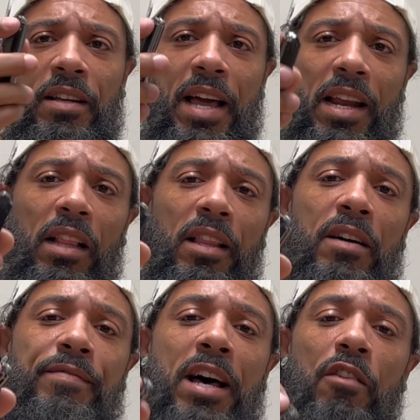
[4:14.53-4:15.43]
And I
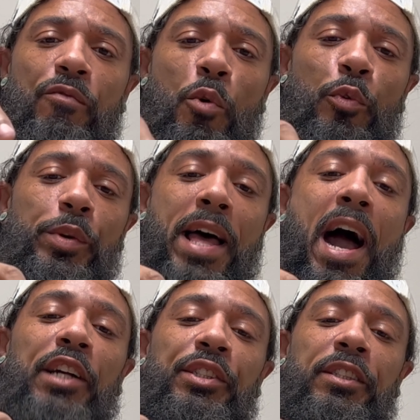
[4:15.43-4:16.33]
love that rotary
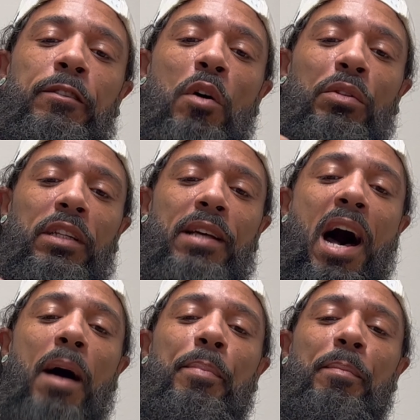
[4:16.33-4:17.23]
action on the top